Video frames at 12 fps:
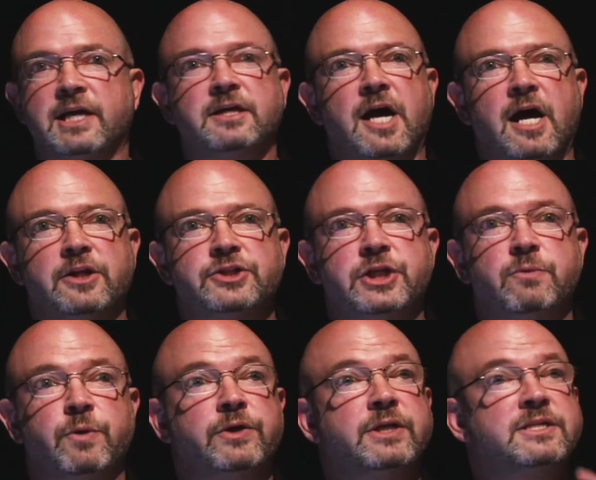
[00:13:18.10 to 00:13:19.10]

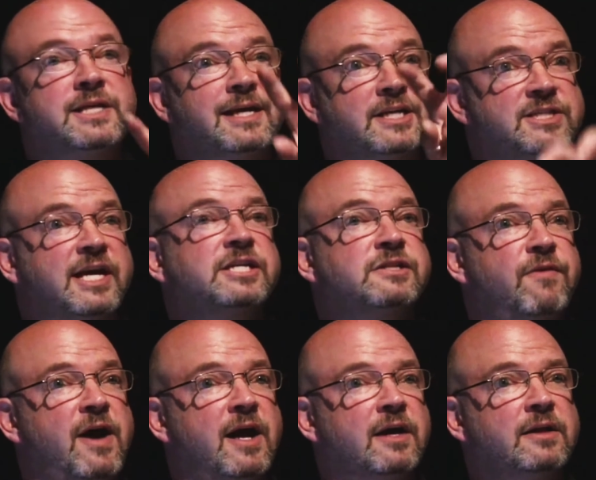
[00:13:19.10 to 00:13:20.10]
technology where you can take a
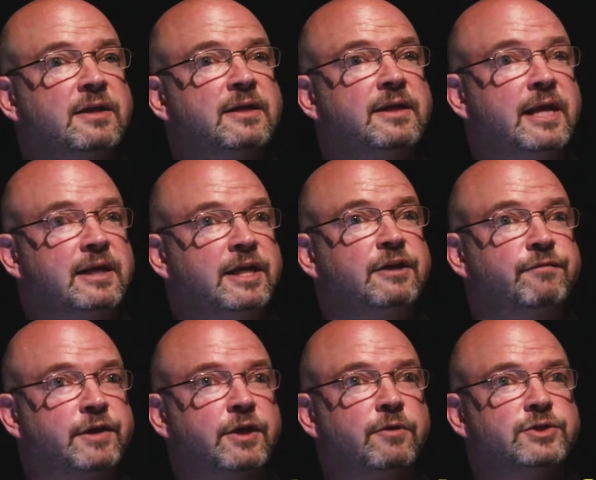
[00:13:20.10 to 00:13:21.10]
text file and
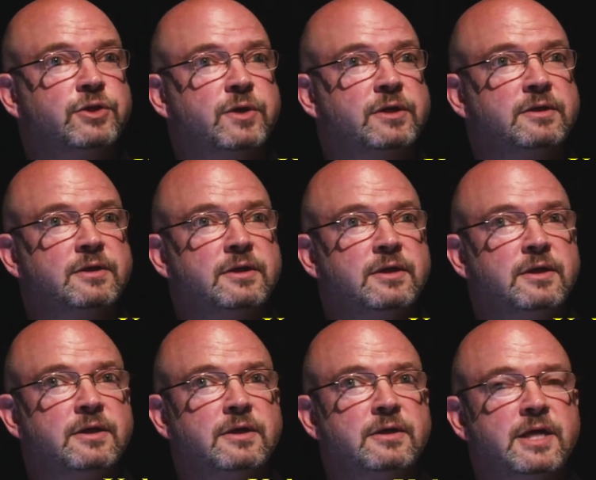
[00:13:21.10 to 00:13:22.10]
link video to it.
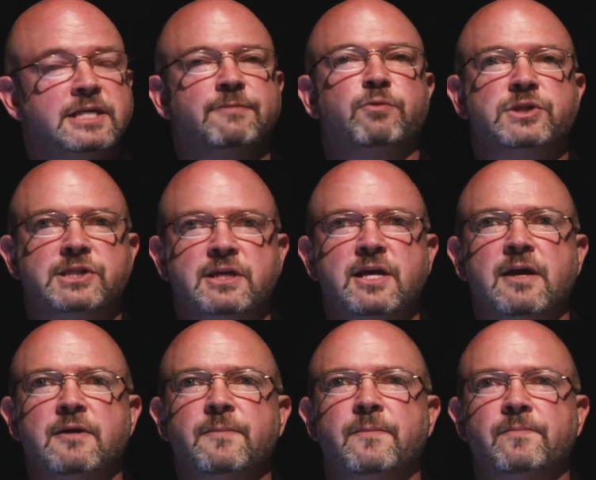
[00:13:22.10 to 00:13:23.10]
Has everyone seen
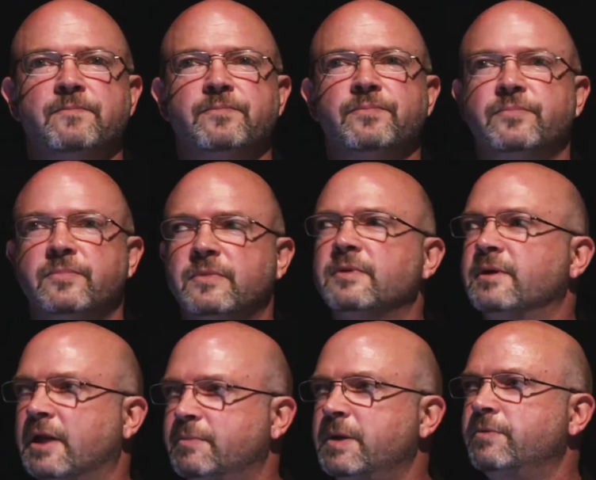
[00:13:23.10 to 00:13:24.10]
that?
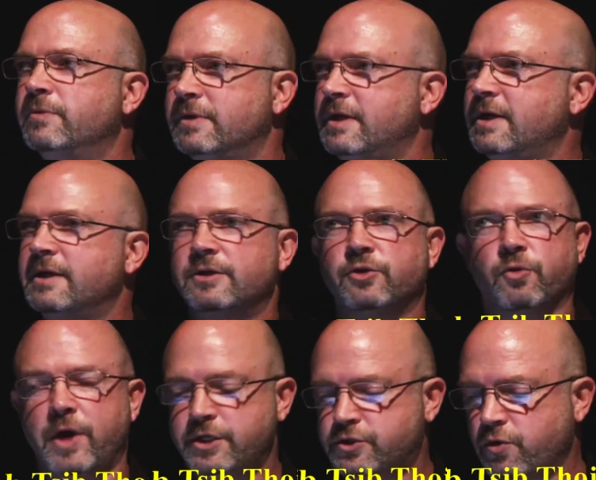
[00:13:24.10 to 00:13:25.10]
A lot of people?
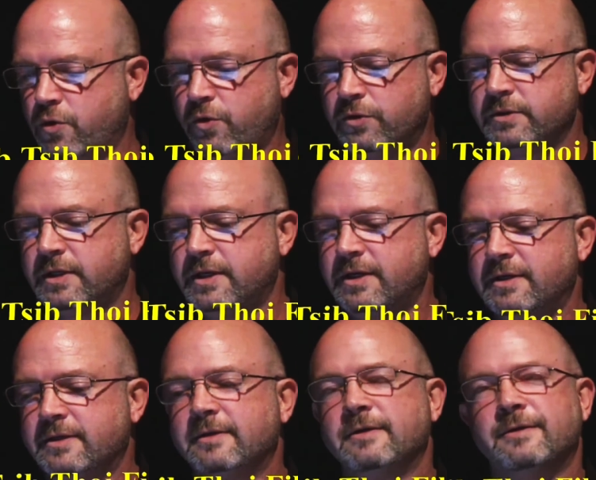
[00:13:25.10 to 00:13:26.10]
Great tool,
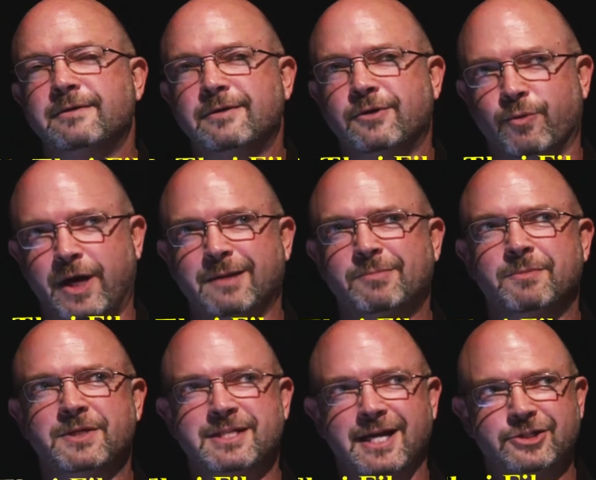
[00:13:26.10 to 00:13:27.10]
great
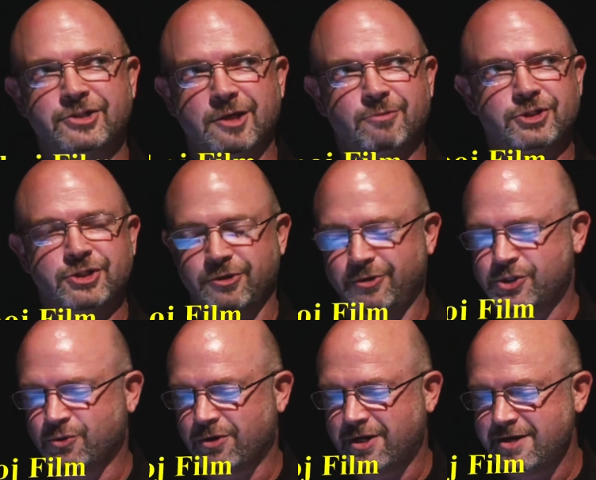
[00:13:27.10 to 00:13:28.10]
implementation I will show
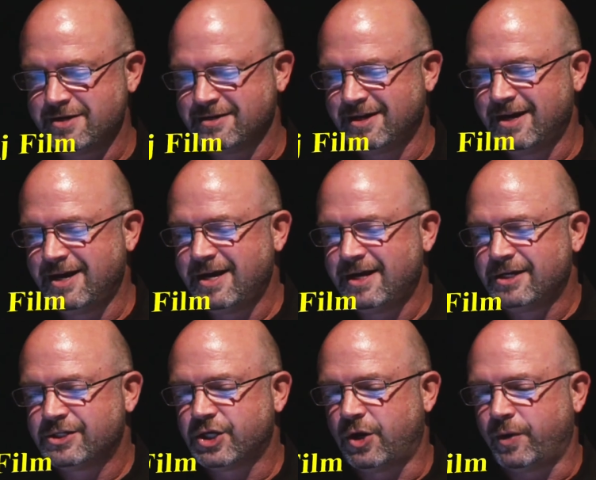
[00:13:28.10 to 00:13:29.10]
you shortly.
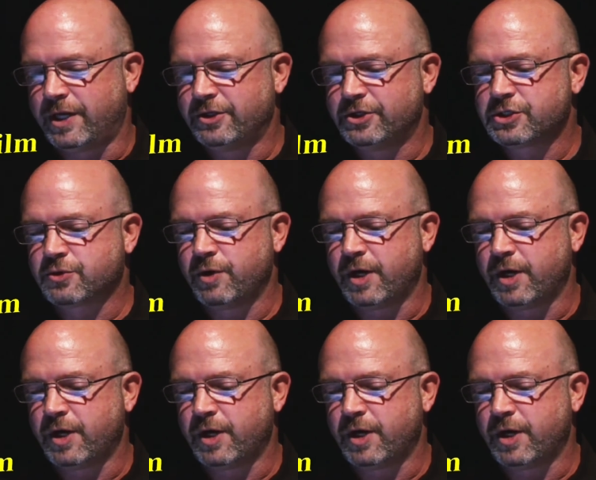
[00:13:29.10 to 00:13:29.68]
So in the